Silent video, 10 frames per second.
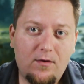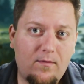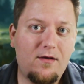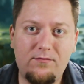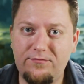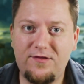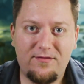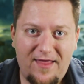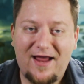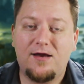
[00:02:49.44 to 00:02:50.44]
well,
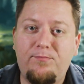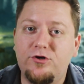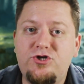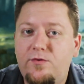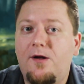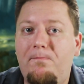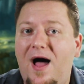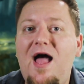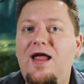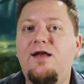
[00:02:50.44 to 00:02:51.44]
then that can put you in a
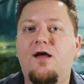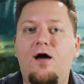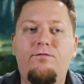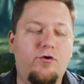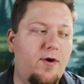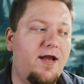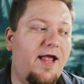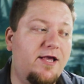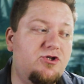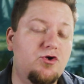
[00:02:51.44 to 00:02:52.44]
bind of creating
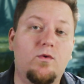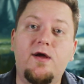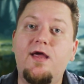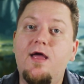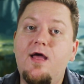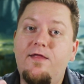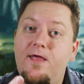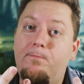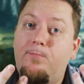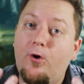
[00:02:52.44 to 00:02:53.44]
a story
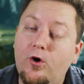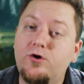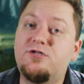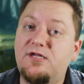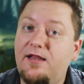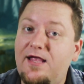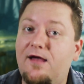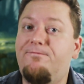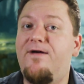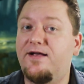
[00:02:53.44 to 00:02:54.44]
that personally
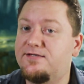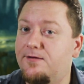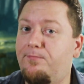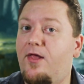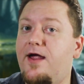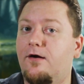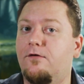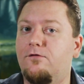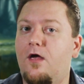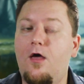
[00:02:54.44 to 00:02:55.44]
affects the
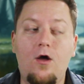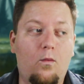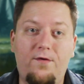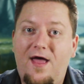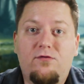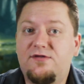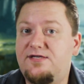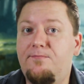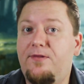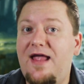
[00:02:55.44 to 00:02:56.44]
players without
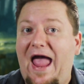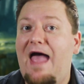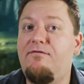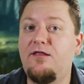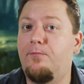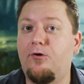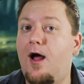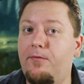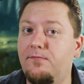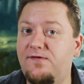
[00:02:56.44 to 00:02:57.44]
simply having the
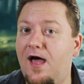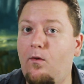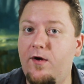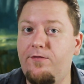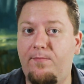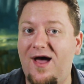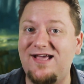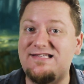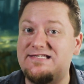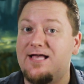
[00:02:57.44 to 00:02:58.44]
problem dealt with
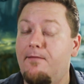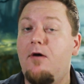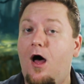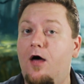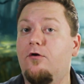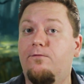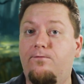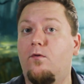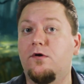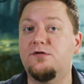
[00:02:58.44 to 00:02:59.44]
by some other
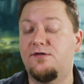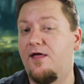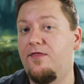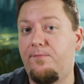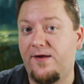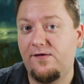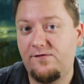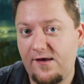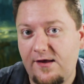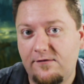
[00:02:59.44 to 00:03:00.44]
force than the P
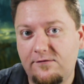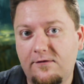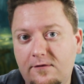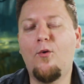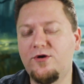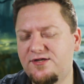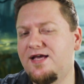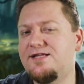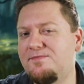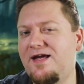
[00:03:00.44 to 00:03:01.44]
Cs. Which
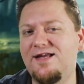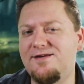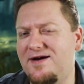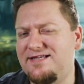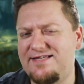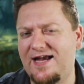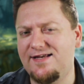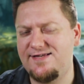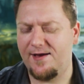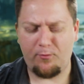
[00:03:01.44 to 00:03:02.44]
leads me into my
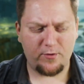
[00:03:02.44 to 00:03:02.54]
second tip,